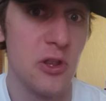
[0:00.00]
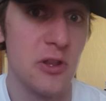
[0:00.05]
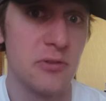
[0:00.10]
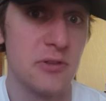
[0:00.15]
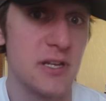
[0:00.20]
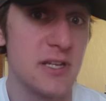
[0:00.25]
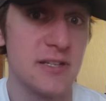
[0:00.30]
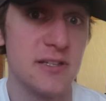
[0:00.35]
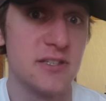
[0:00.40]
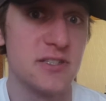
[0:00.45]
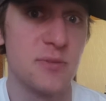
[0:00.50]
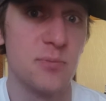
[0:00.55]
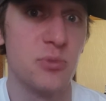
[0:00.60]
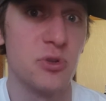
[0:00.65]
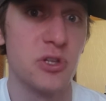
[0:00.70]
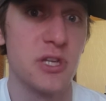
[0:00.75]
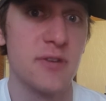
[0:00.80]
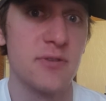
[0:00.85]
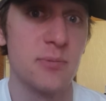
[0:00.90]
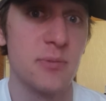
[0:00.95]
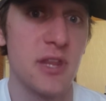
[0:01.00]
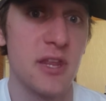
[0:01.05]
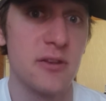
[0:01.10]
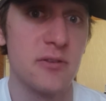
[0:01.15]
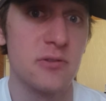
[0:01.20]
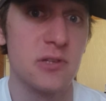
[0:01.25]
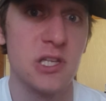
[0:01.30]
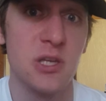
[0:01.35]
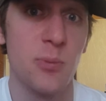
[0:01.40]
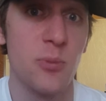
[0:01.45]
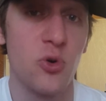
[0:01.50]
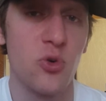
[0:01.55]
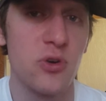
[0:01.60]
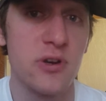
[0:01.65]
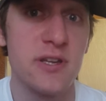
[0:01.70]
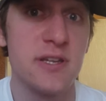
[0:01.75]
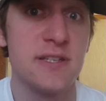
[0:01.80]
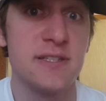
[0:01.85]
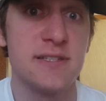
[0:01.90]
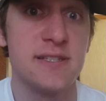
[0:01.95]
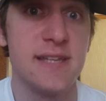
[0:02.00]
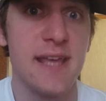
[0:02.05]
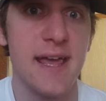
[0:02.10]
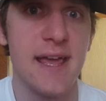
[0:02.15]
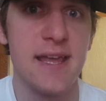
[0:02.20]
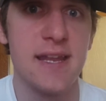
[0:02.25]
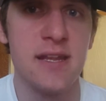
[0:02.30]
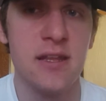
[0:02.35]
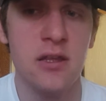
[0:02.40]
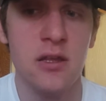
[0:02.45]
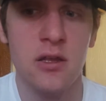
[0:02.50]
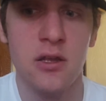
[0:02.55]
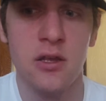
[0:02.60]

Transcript: that he doesn't believe him that Gamora is dead,